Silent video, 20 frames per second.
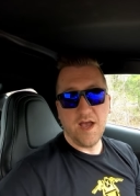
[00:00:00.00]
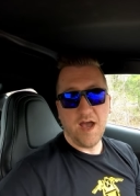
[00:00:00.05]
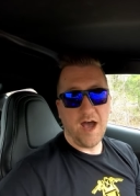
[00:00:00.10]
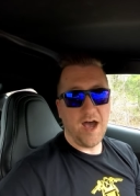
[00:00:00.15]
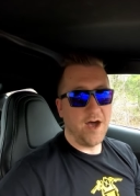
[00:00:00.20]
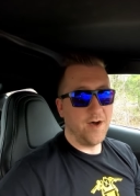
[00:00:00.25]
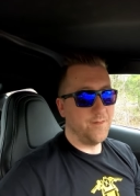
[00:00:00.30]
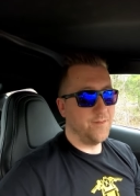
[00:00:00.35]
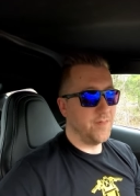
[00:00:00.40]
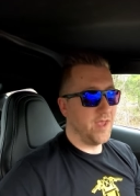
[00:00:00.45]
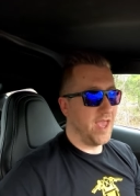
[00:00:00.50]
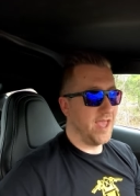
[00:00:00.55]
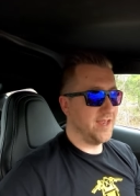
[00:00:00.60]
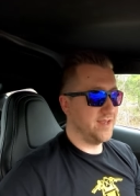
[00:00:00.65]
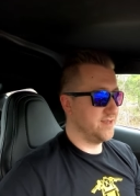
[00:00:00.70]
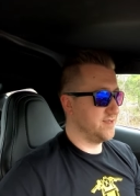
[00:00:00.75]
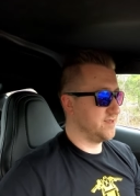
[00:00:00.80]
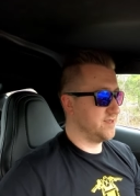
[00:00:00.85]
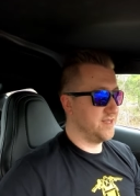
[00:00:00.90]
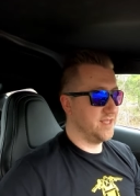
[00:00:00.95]
um,
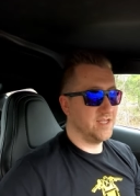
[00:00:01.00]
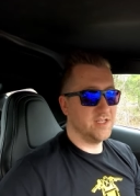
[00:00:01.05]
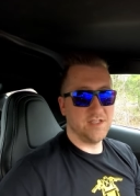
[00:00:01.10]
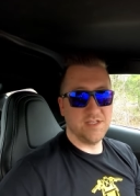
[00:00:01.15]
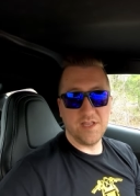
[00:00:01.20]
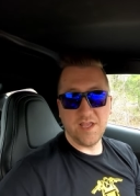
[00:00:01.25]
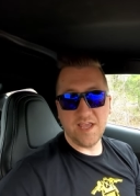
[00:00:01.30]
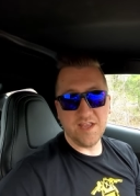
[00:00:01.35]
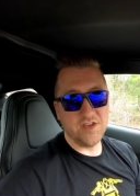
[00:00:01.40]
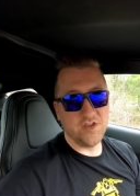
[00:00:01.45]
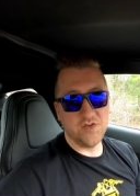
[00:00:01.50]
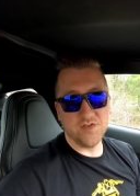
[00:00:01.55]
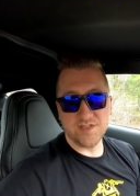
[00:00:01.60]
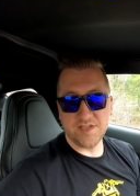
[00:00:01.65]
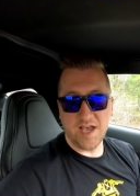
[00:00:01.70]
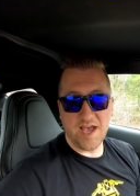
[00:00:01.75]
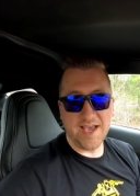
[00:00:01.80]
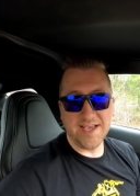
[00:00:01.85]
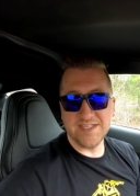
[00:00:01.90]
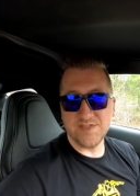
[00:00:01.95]
and in,
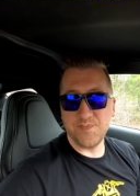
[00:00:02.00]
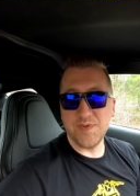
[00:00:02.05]
induce a high